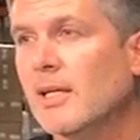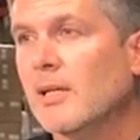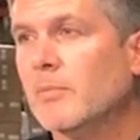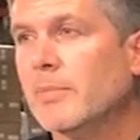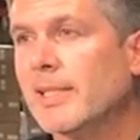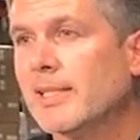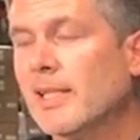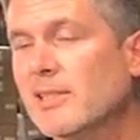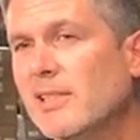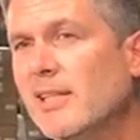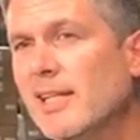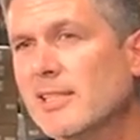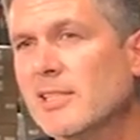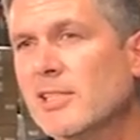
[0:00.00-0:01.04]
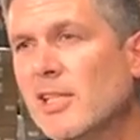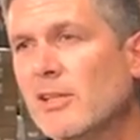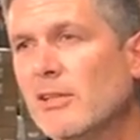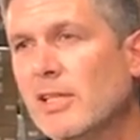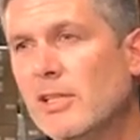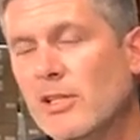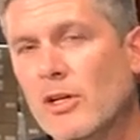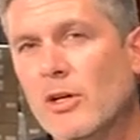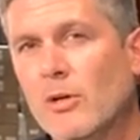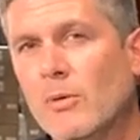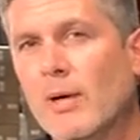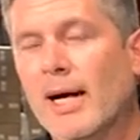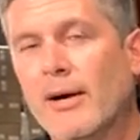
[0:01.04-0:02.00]
but it doesn't necessarily
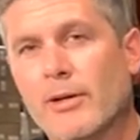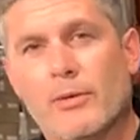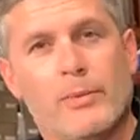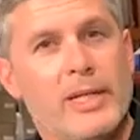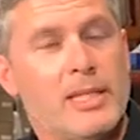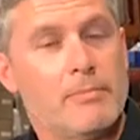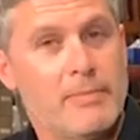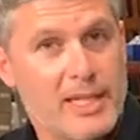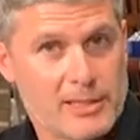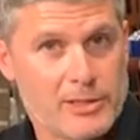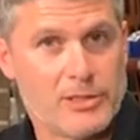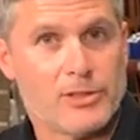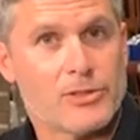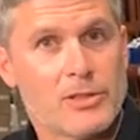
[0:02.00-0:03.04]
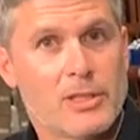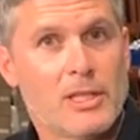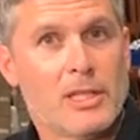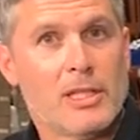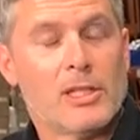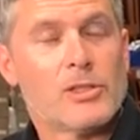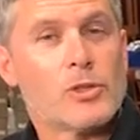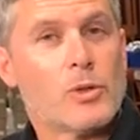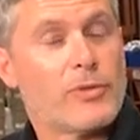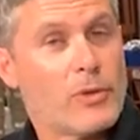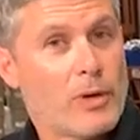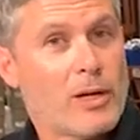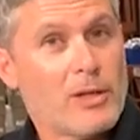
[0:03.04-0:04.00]
know how to read the messages. So
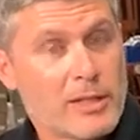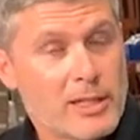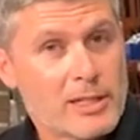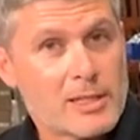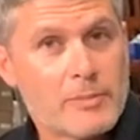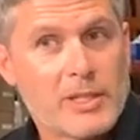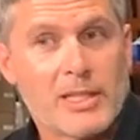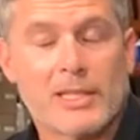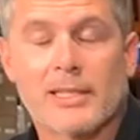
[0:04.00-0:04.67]
if you are looking at something like